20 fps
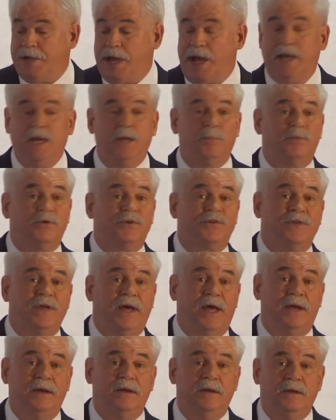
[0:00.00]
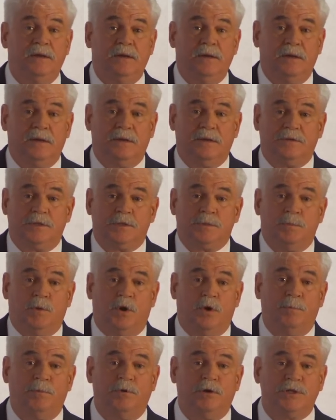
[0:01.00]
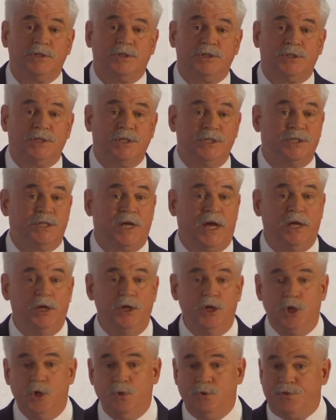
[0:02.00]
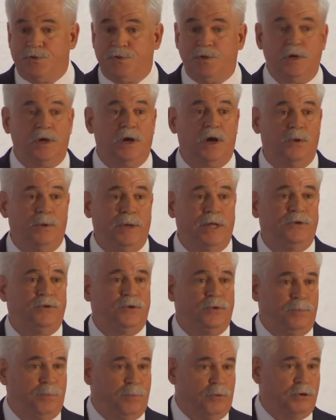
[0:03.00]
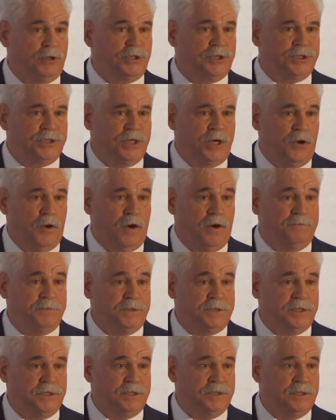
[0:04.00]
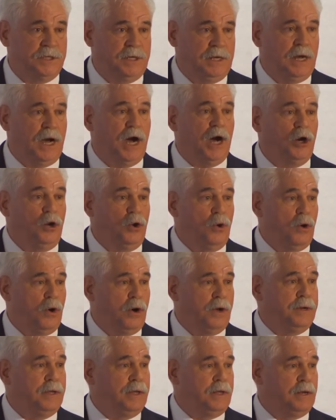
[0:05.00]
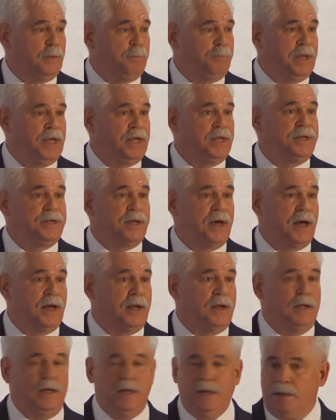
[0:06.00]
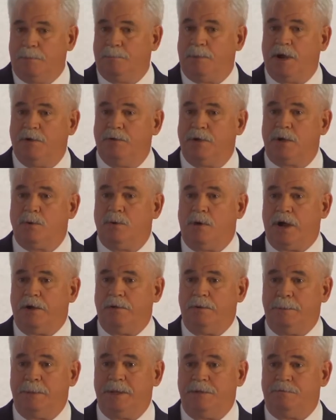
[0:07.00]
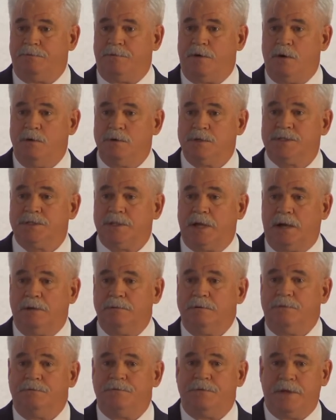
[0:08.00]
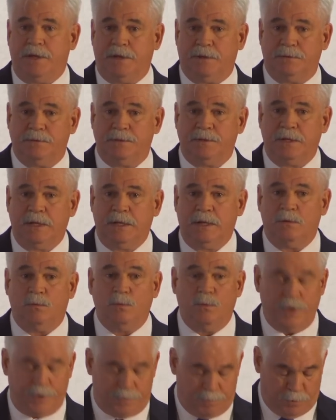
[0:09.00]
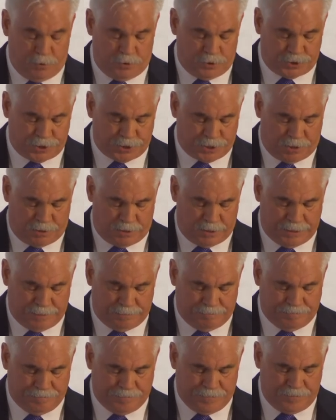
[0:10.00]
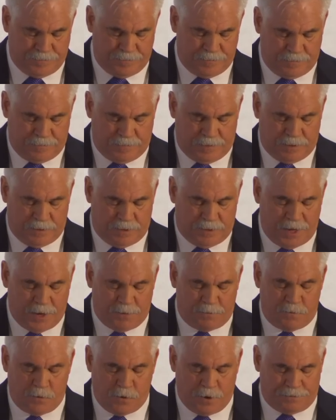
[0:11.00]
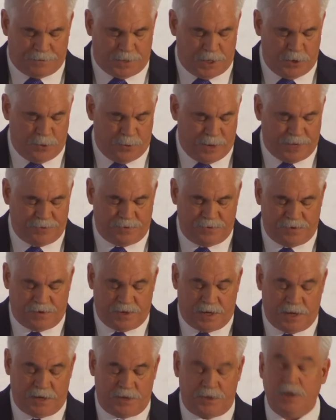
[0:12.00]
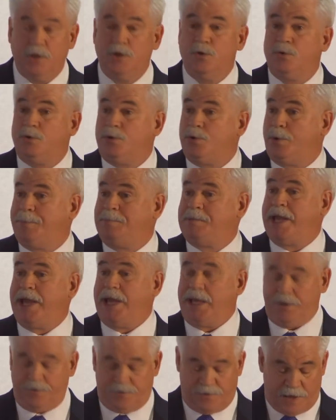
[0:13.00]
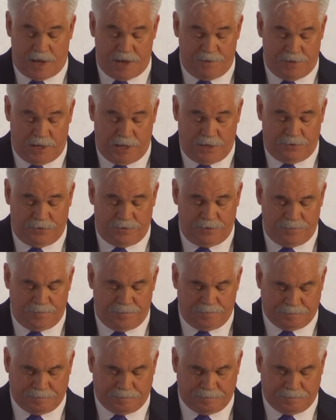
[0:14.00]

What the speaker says: 90% of the small purchases that used to go into purchasing offices are gone and are being done by requirement folks out in the field with purchase card. Therefore, if the U.S. is to continue to obtain savings